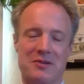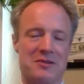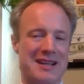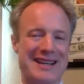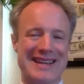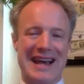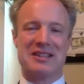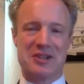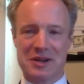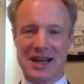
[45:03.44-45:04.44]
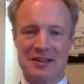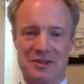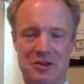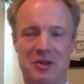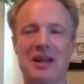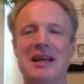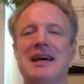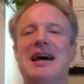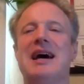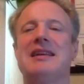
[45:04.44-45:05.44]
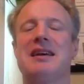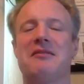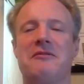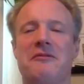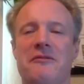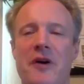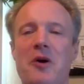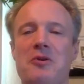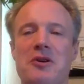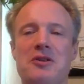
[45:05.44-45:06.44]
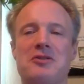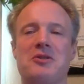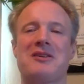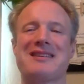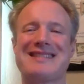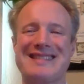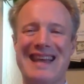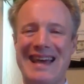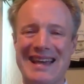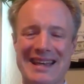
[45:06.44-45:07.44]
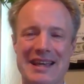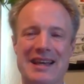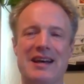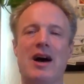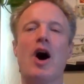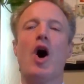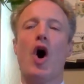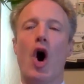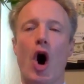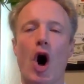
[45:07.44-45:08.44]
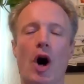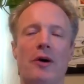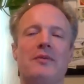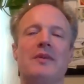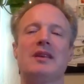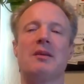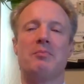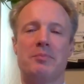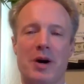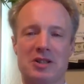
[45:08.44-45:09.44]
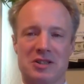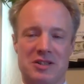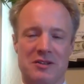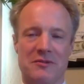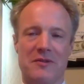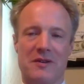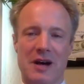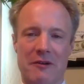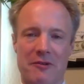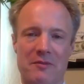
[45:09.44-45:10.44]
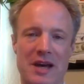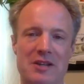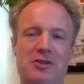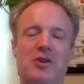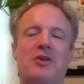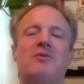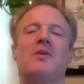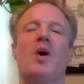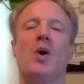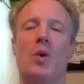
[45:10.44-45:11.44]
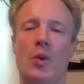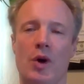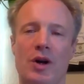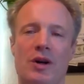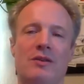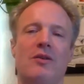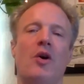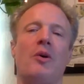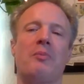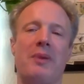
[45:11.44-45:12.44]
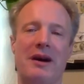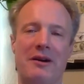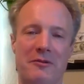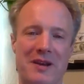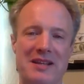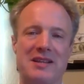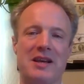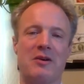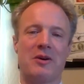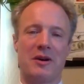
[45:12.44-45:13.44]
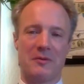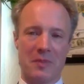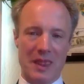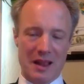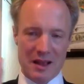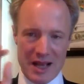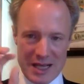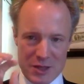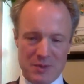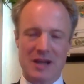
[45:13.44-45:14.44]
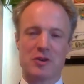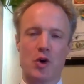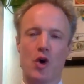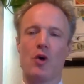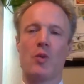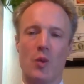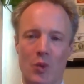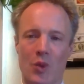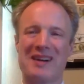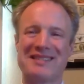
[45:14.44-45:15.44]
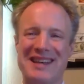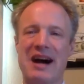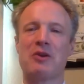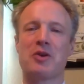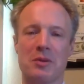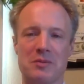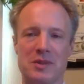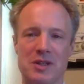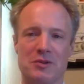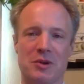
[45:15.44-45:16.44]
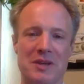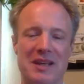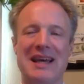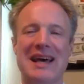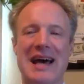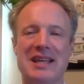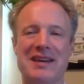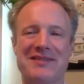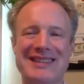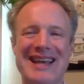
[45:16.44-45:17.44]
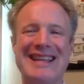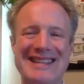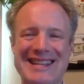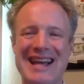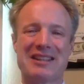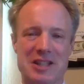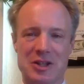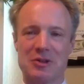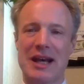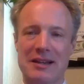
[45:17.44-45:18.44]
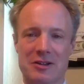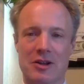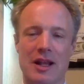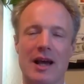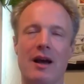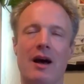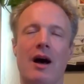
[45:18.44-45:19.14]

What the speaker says: good, say cancel, and then focus or say on the positive affirmation or words or paraphrasing or express what the outcome you will be. And you have 10 seconds to do that. There's not like,